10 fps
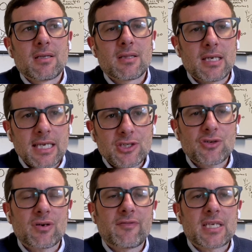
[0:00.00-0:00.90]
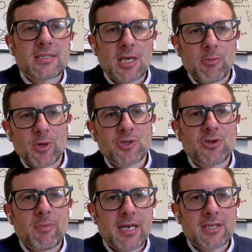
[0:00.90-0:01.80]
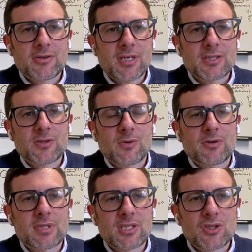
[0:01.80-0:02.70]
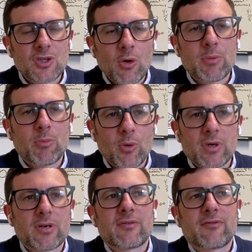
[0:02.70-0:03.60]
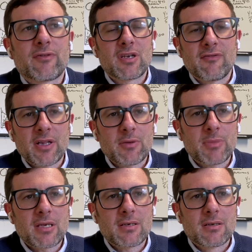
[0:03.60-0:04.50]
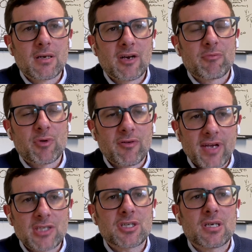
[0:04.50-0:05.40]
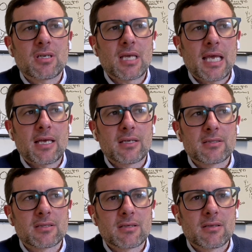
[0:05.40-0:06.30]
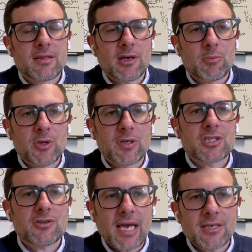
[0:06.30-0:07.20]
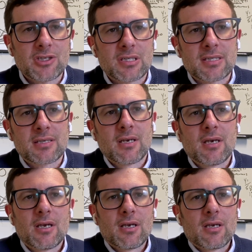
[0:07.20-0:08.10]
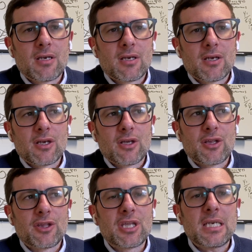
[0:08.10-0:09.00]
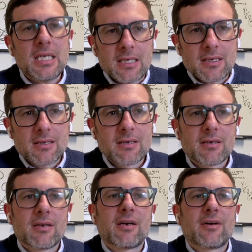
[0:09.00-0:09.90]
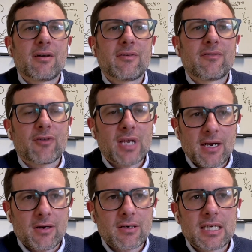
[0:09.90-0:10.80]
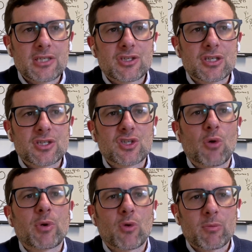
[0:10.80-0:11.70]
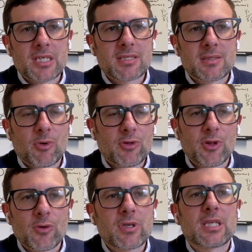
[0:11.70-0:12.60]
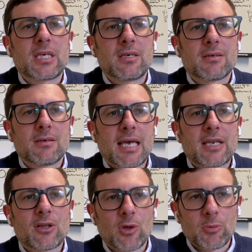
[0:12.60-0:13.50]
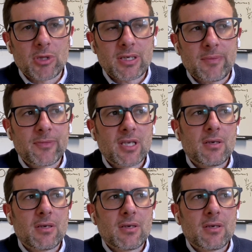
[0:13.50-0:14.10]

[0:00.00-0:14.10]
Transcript: the nature of things like post-traumatic stress disorder is so important development of prevention and therapeutic strategies, the need for care is just so enormous, both locally and globally.